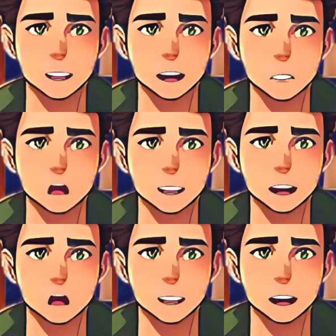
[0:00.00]
Leverage
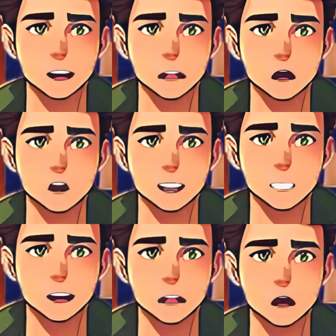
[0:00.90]
blockchain
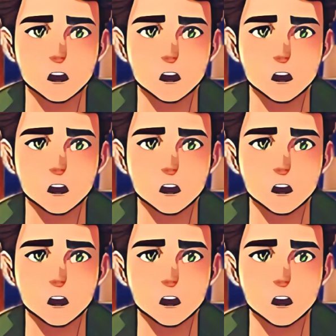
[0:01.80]
technology.